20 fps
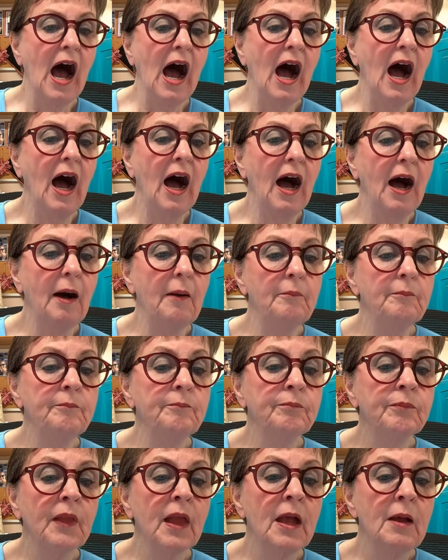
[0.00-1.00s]

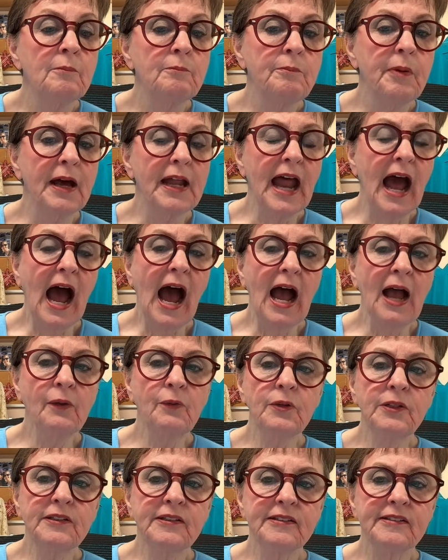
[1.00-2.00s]
But I would